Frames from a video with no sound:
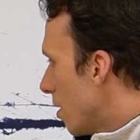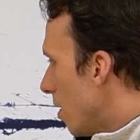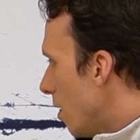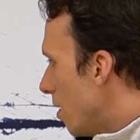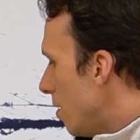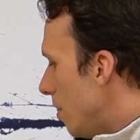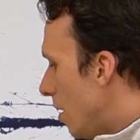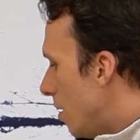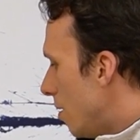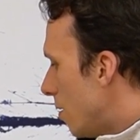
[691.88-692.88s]
is,
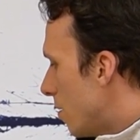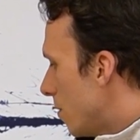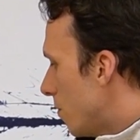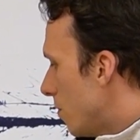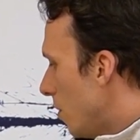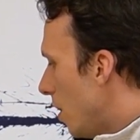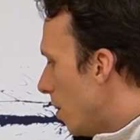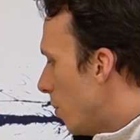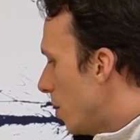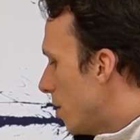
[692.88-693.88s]
and
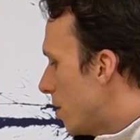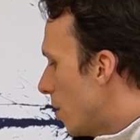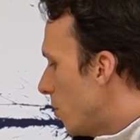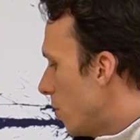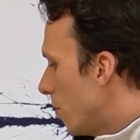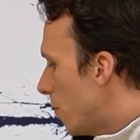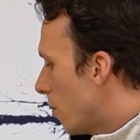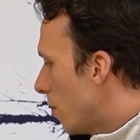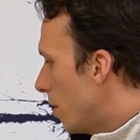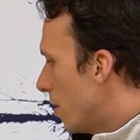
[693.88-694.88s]
yeah, but it's damn
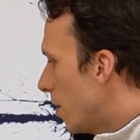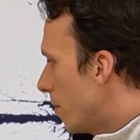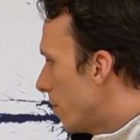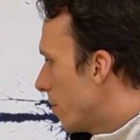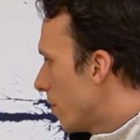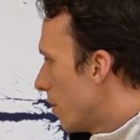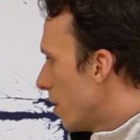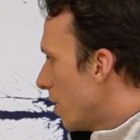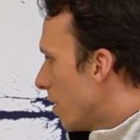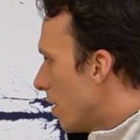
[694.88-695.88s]
beautiful, and
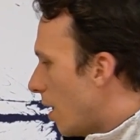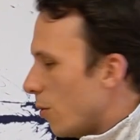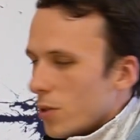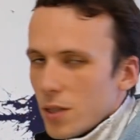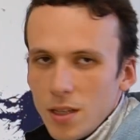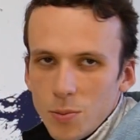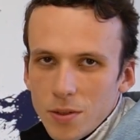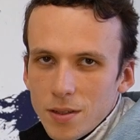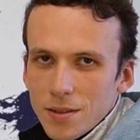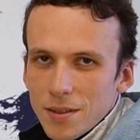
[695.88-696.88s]
I want to keep
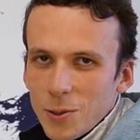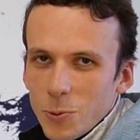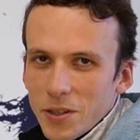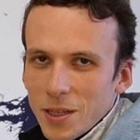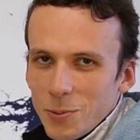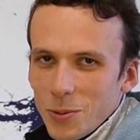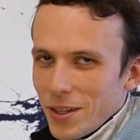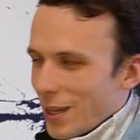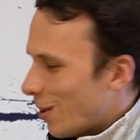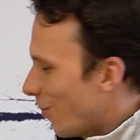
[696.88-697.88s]
it. I want to keep it,
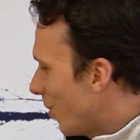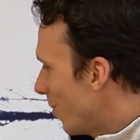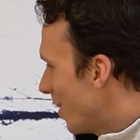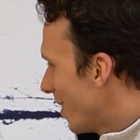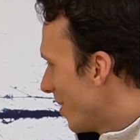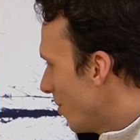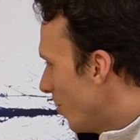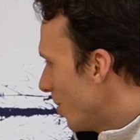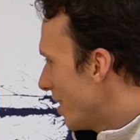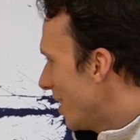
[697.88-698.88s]
and we
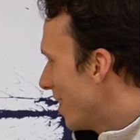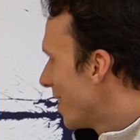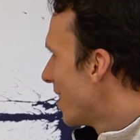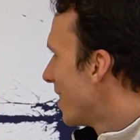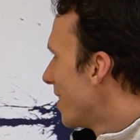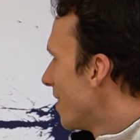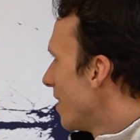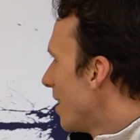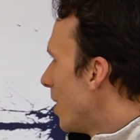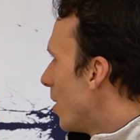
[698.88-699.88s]
will see.
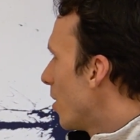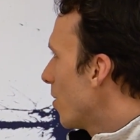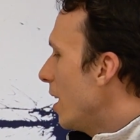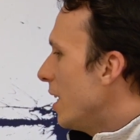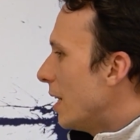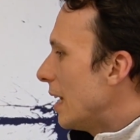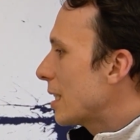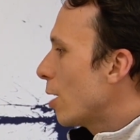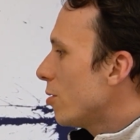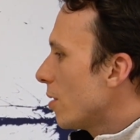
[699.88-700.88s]
Alrighty,
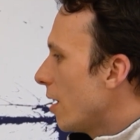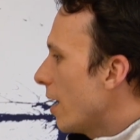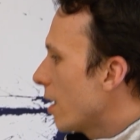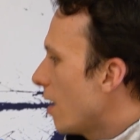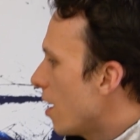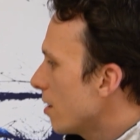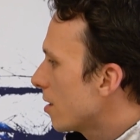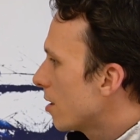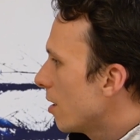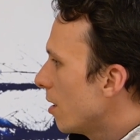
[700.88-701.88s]
let's go to the
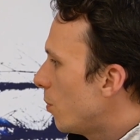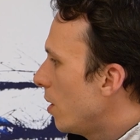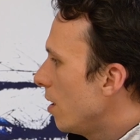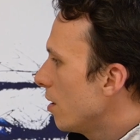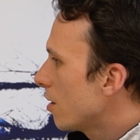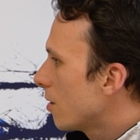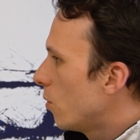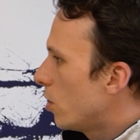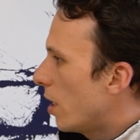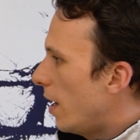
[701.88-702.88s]
last piece,
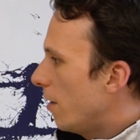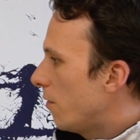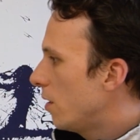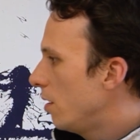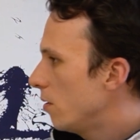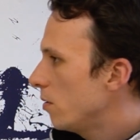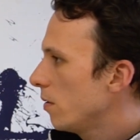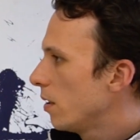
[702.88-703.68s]
which I have here.